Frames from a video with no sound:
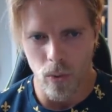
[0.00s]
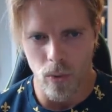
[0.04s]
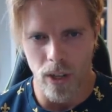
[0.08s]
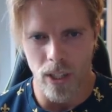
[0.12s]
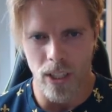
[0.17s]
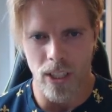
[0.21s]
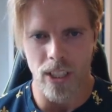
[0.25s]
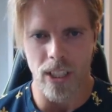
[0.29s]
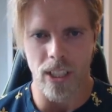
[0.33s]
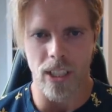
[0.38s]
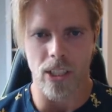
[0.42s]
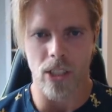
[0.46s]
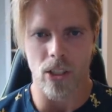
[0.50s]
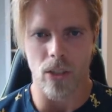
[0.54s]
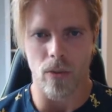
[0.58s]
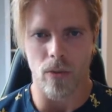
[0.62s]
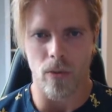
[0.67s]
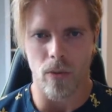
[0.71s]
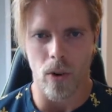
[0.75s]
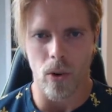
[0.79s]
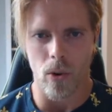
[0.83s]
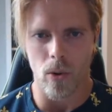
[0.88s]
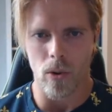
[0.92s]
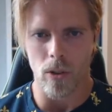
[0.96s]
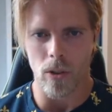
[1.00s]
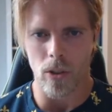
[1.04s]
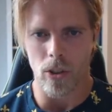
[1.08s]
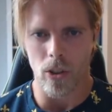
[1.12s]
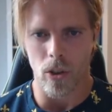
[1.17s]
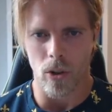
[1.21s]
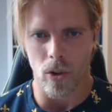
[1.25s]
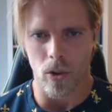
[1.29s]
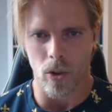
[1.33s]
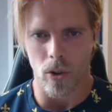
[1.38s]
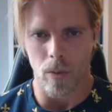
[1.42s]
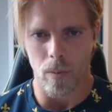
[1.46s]
which is the focus
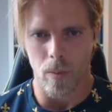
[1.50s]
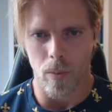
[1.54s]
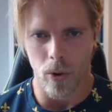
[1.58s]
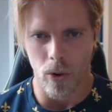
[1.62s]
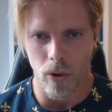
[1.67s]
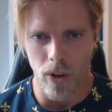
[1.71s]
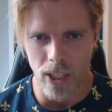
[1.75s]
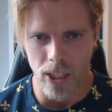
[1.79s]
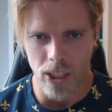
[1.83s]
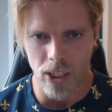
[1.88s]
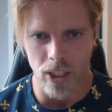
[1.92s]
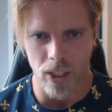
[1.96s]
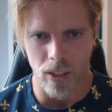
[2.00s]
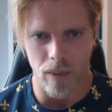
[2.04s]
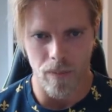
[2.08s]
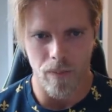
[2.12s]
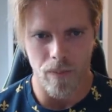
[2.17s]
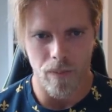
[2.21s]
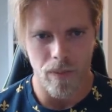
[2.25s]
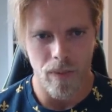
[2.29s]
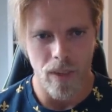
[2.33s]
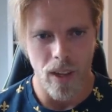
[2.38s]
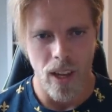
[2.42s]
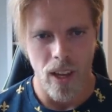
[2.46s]
on progression.